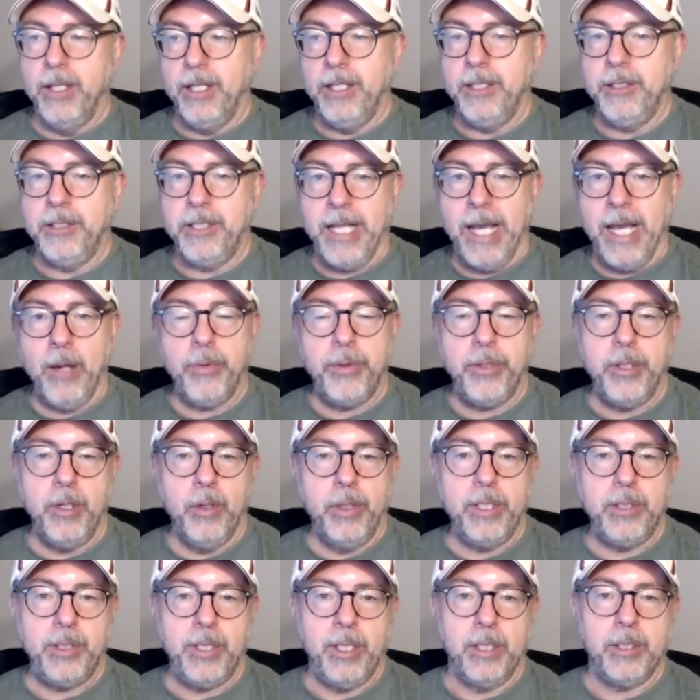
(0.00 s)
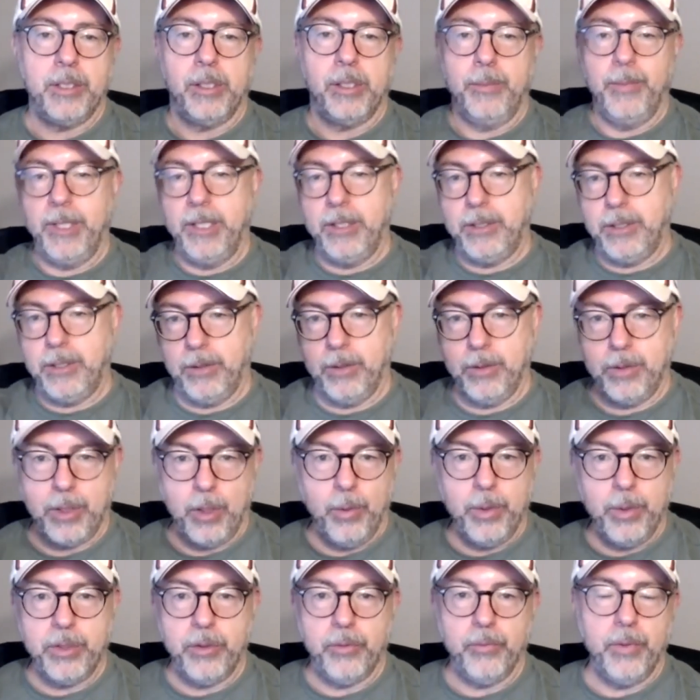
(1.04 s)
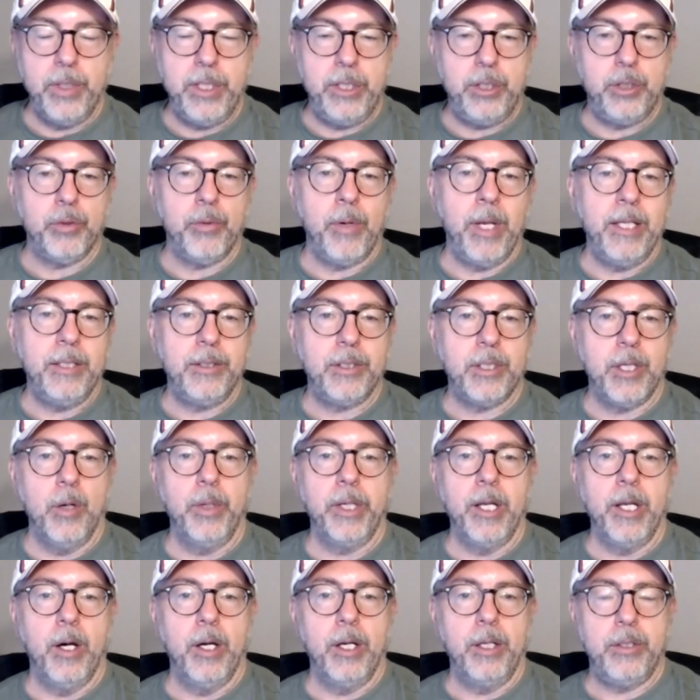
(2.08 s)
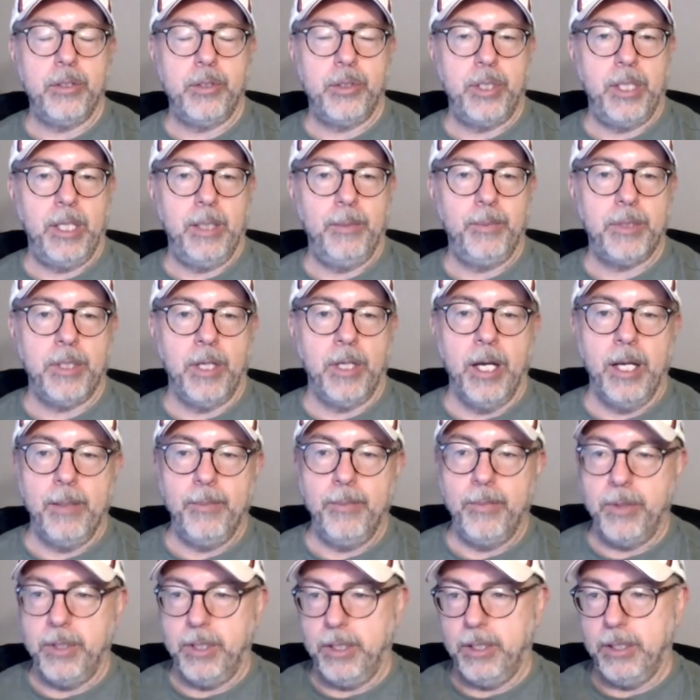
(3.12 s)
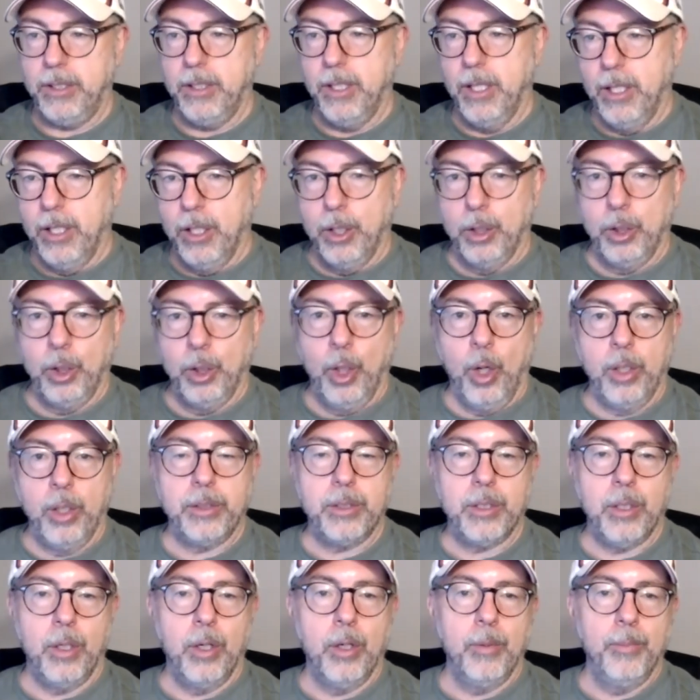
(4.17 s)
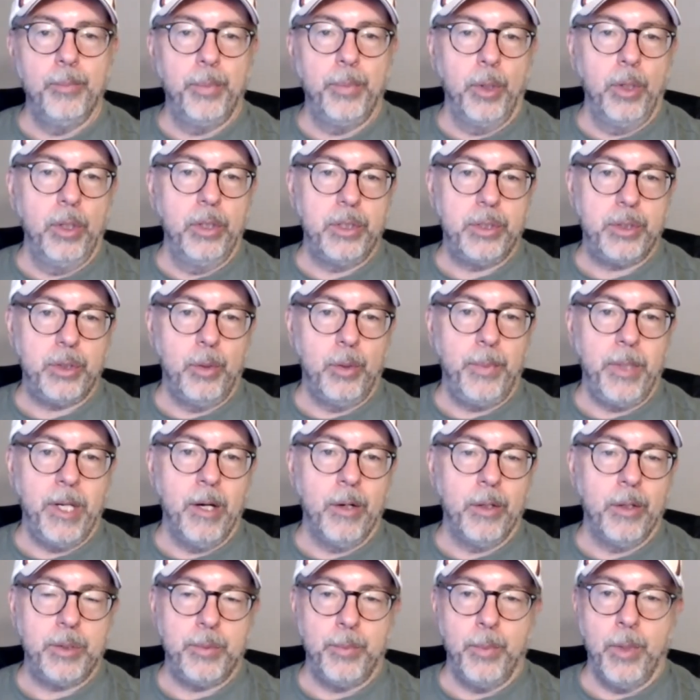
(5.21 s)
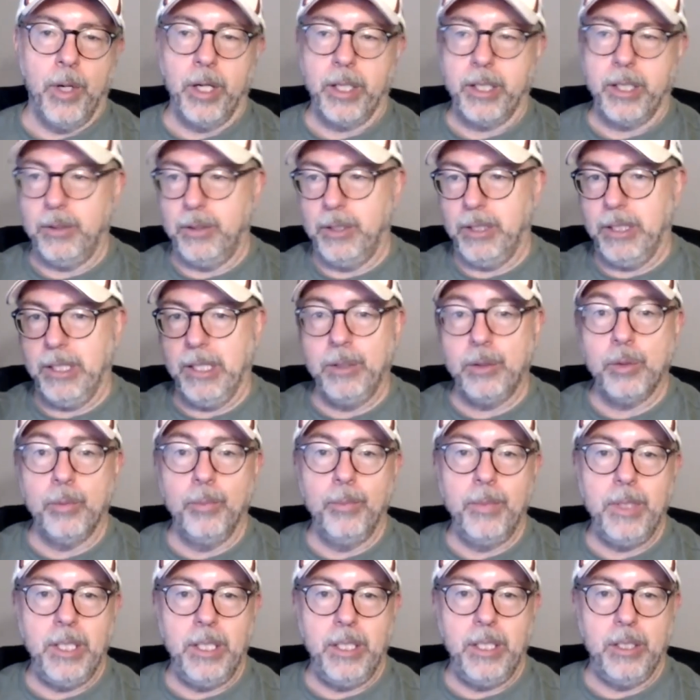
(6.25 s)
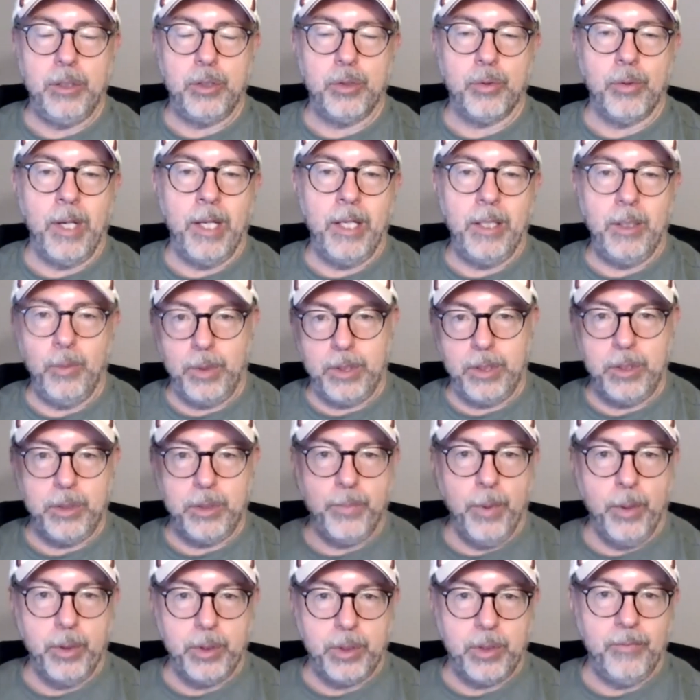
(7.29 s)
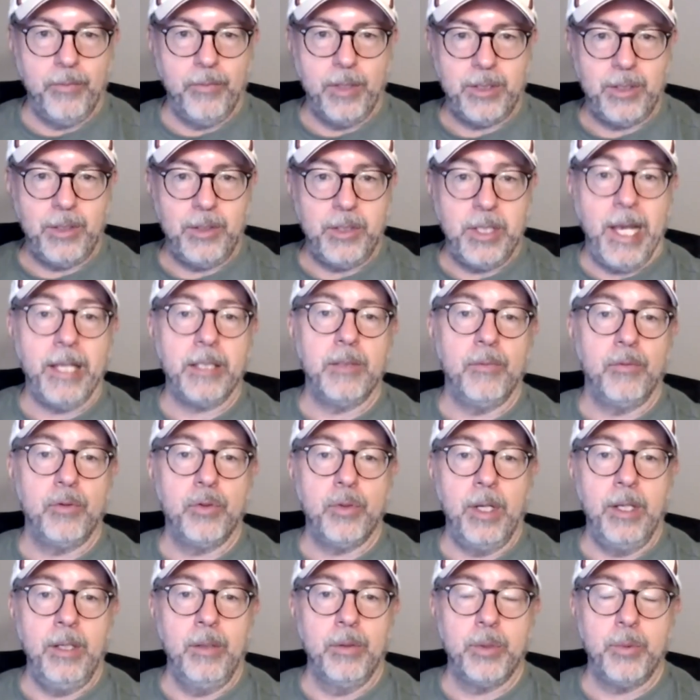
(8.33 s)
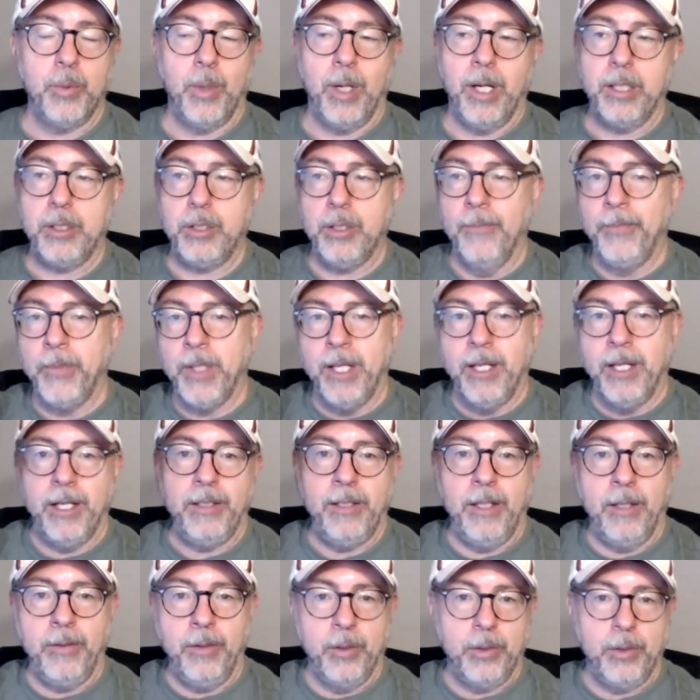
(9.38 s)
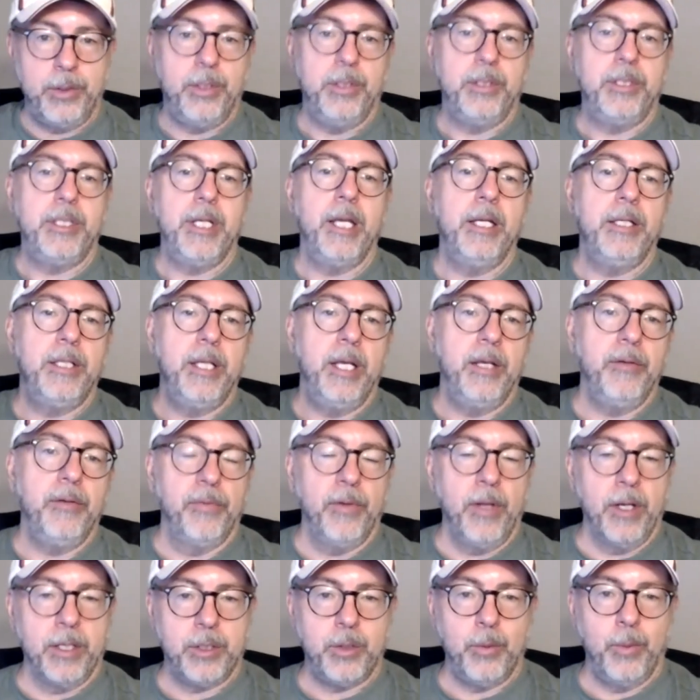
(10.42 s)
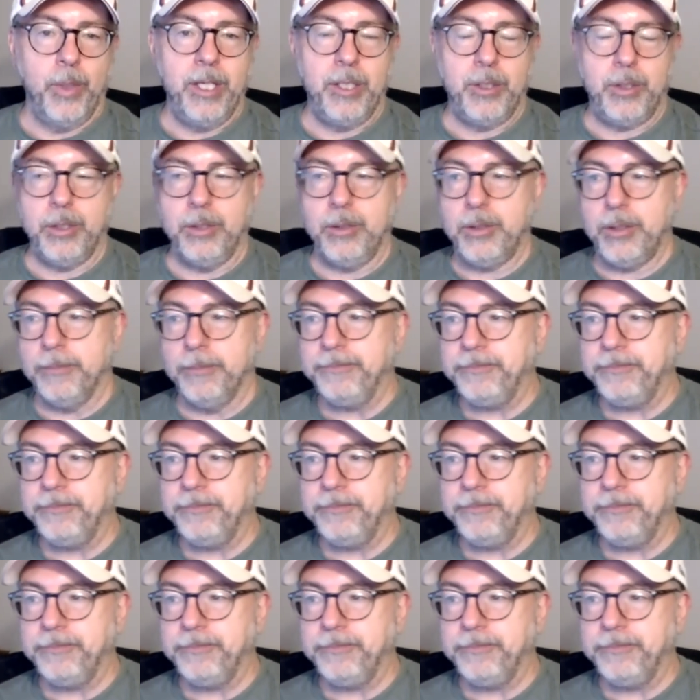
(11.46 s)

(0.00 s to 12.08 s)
And Dow Theory essentially means that there's always three trends going on at the same time. The long-term bullish or bearish market, the intermediate trend, which is most of us as active traders watch, and then there's the day-to-day fluctuations.